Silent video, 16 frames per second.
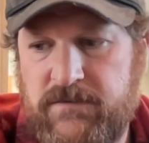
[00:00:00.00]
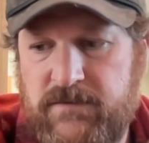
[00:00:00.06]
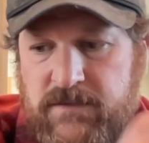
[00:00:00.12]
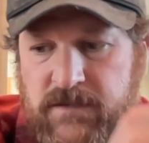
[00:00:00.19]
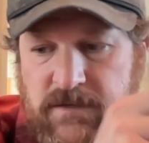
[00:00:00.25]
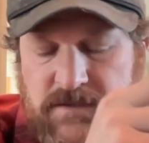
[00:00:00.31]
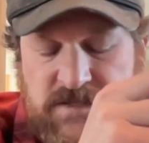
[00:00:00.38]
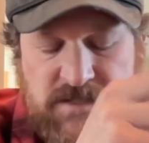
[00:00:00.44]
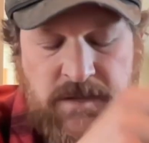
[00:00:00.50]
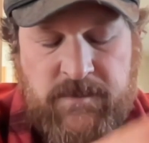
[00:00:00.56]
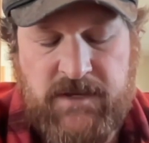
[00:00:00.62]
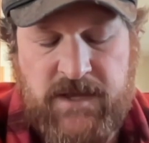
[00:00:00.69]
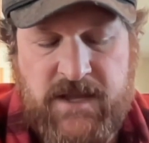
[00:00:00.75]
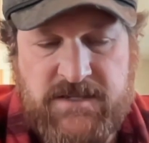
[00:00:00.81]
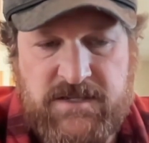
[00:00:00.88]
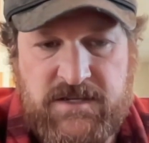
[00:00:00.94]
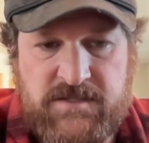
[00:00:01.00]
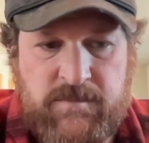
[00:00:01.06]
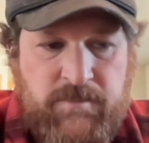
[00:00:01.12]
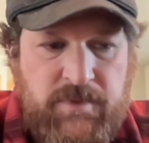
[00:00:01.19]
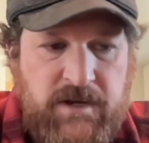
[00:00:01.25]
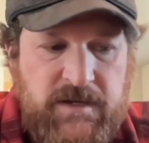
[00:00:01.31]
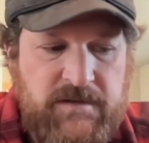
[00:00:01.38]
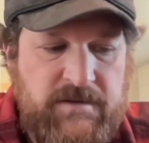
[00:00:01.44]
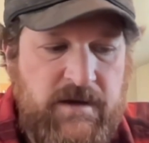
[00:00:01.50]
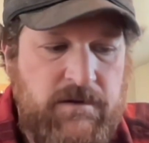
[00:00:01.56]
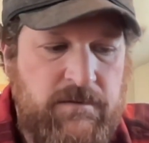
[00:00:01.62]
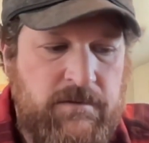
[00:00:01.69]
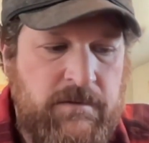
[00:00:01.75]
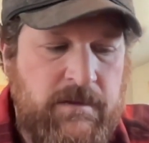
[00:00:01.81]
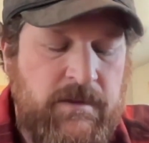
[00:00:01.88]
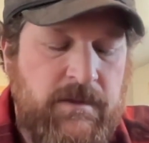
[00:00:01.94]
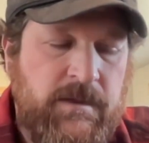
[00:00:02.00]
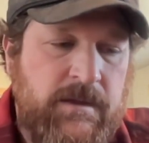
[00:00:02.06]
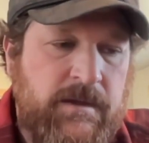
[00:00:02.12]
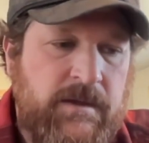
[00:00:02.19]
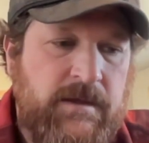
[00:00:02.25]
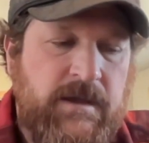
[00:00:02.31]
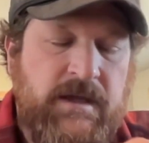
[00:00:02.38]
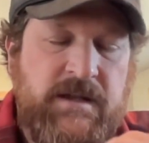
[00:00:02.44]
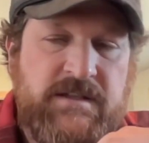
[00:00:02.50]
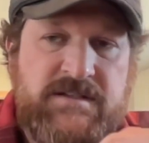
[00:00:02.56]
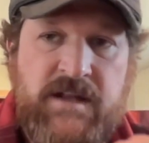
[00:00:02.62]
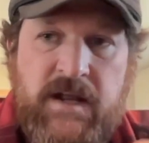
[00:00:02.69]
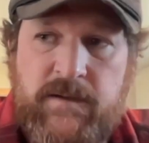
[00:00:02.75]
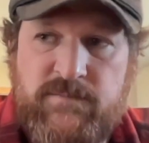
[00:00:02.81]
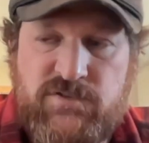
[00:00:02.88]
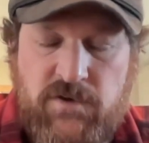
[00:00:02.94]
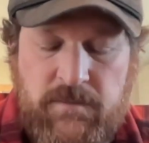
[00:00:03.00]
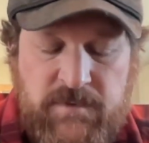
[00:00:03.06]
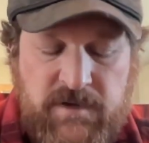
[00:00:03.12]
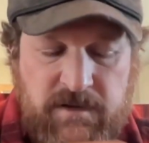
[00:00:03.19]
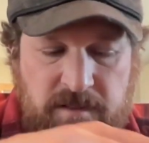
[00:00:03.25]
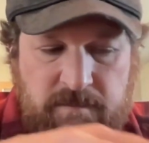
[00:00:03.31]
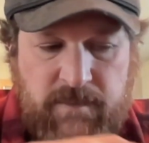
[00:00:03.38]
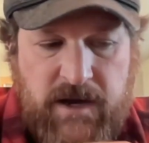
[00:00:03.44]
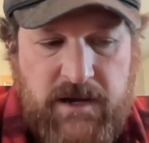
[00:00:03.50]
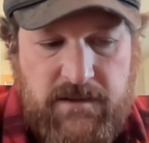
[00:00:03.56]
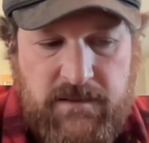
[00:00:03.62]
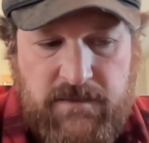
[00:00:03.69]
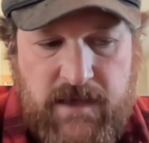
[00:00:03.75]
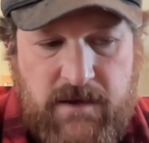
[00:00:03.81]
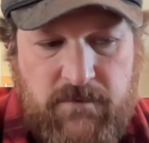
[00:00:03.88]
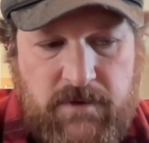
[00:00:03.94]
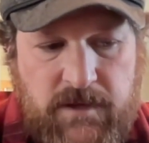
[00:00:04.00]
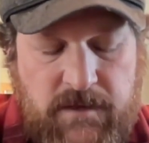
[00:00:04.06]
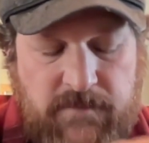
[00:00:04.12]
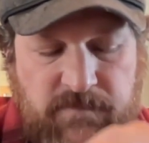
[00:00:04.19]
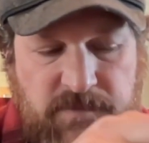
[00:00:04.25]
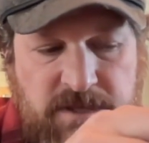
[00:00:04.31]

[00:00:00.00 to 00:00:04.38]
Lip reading: The stomach acid doesn't break it down, and it's not absorbed into the body that way.